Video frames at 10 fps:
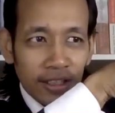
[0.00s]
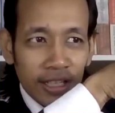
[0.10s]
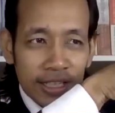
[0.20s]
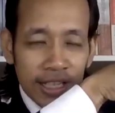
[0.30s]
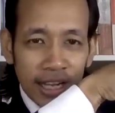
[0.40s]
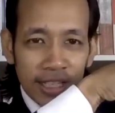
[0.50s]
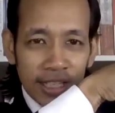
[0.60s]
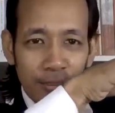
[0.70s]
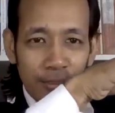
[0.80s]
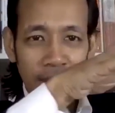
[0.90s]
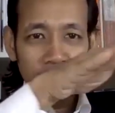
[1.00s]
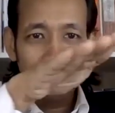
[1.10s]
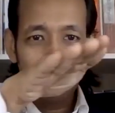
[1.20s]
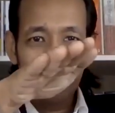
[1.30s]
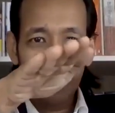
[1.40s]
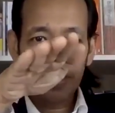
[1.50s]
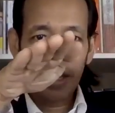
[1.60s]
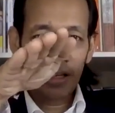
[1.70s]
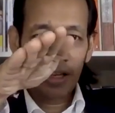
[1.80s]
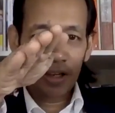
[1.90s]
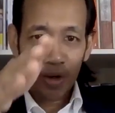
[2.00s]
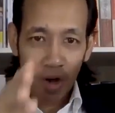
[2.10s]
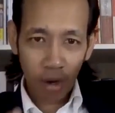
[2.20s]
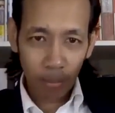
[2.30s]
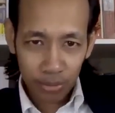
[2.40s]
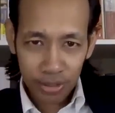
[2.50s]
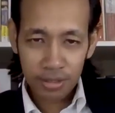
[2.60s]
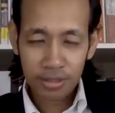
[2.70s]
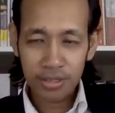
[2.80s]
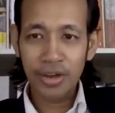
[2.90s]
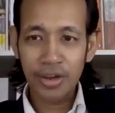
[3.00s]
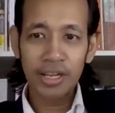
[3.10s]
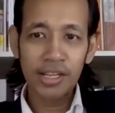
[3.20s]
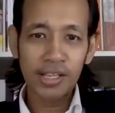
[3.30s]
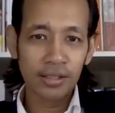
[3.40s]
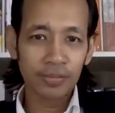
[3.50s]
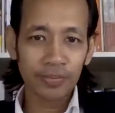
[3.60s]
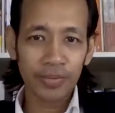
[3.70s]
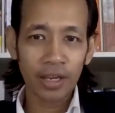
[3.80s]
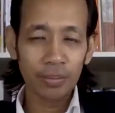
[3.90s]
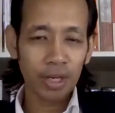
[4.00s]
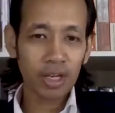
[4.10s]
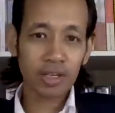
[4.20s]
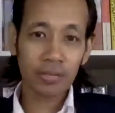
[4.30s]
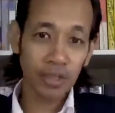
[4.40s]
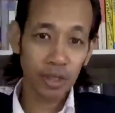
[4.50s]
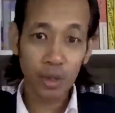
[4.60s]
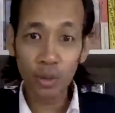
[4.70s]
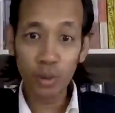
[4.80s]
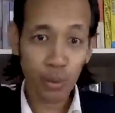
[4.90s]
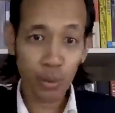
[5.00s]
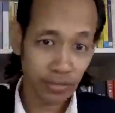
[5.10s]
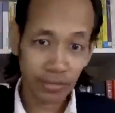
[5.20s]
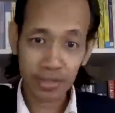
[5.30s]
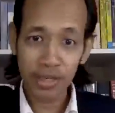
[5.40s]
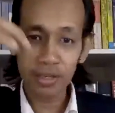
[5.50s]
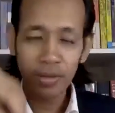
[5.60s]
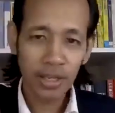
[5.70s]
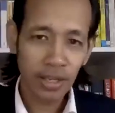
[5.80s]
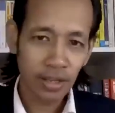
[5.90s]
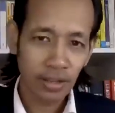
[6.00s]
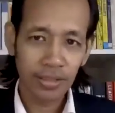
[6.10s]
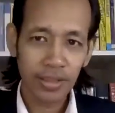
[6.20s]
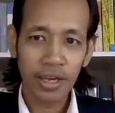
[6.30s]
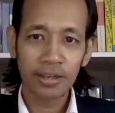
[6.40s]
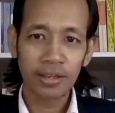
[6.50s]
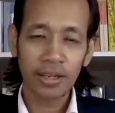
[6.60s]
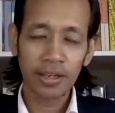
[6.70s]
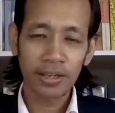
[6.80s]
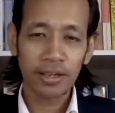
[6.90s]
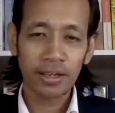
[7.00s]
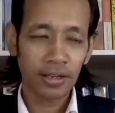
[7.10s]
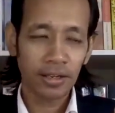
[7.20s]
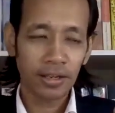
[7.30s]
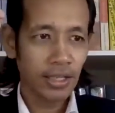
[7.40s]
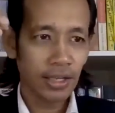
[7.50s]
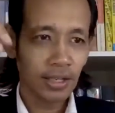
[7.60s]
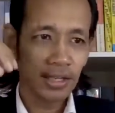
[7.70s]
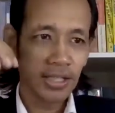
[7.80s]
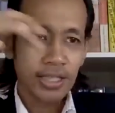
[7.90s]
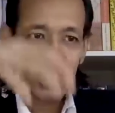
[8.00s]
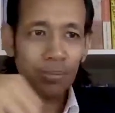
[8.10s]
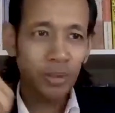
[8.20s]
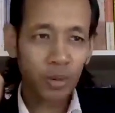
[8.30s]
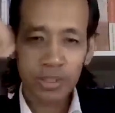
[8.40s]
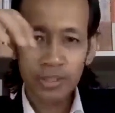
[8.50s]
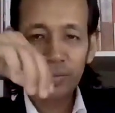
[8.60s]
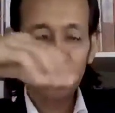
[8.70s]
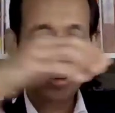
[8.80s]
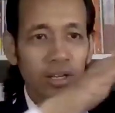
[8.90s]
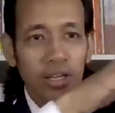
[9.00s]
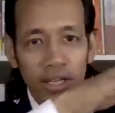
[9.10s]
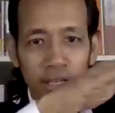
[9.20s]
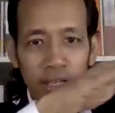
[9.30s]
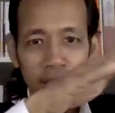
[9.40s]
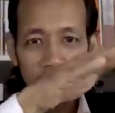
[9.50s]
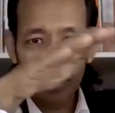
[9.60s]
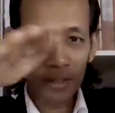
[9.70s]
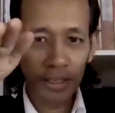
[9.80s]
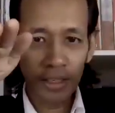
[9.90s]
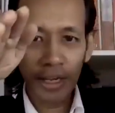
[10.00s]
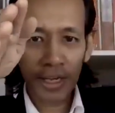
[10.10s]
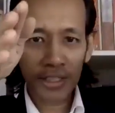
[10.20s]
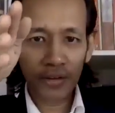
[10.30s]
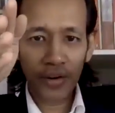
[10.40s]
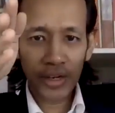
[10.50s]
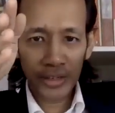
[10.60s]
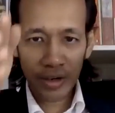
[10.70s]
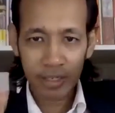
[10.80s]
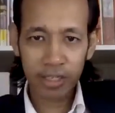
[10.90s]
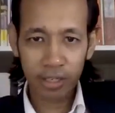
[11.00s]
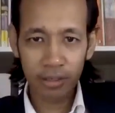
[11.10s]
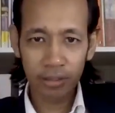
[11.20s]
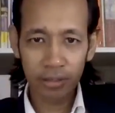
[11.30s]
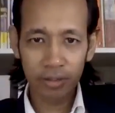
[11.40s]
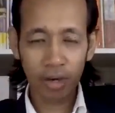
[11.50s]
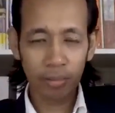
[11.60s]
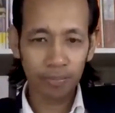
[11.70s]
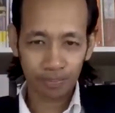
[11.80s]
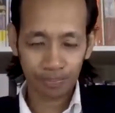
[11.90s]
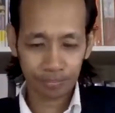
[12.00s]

it slants a bit, but then it drops greatly, yeah, because of the huge waves, yeah, that, that uh, uh, eats up the ocean floor. It, it, it has a very drastic drop